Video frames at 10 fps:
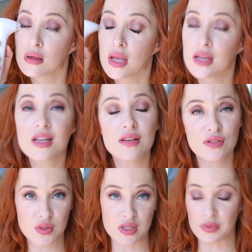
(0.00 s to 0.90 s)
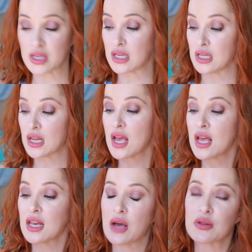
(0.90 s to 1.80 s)
and it gives you some heat.
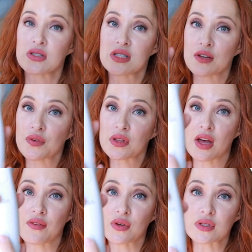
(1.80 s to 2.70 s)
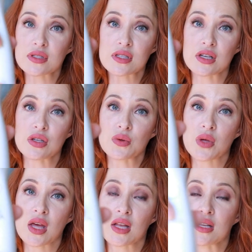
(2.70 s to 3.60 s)
Now there's different levels that you can